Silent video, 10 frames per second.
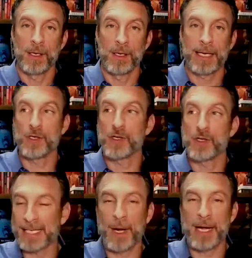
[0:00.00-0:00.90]
Can you
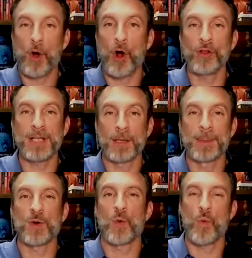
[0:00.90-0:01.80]
collect money? All those
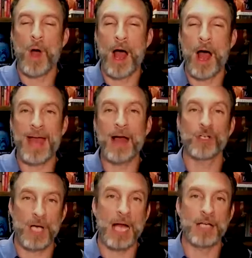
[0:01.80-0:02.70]
elements without your
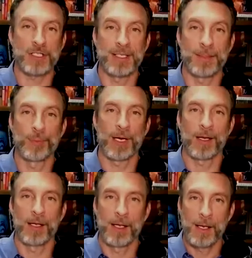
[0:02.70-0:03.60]
conscious input.
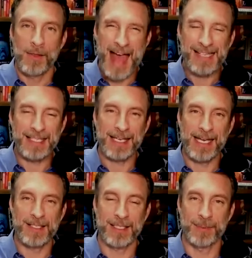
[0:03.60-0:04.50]
That's the key
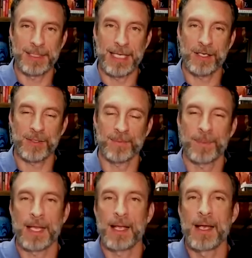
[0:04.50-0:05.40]
to systemization.
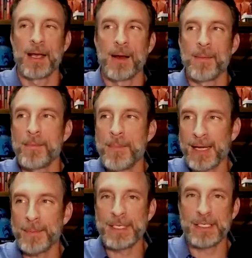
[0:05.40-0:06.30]

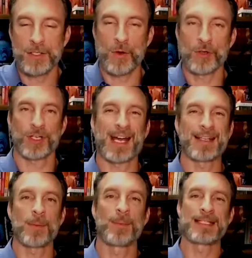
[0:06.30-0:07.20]
Many business owners are carrying
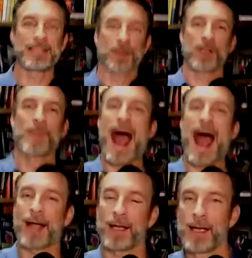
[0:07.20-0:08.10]
the business on their
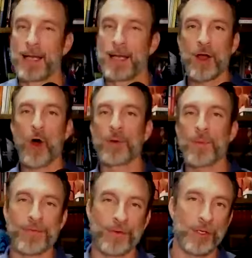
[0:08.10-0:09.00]
back. The only
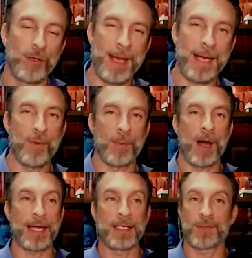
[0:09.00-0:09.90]
way for you to make more
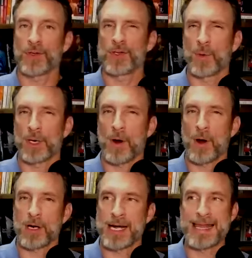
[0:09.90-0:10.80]
money is for you to work
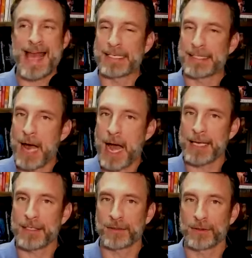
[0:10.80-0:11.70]
harder, and that is not
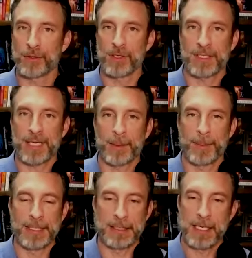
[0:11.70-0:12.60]
a solution to a scalable
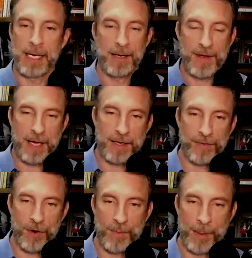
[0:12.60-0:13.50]
business. In fact, I
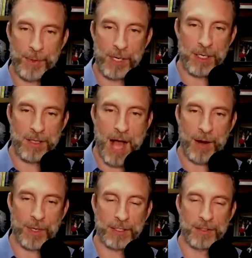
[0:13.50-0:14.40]
devoted my book,
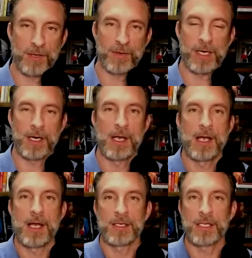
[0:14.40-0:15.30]
Clockwork, you can see over here,
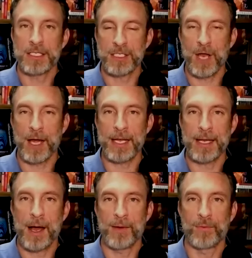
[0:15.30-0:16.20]
to the
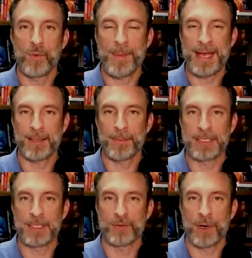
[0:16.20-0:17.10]
study of what makes a
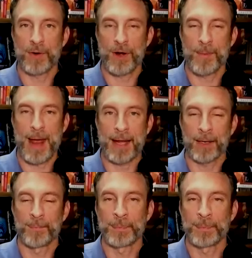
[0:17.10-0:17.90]
business run on automatic.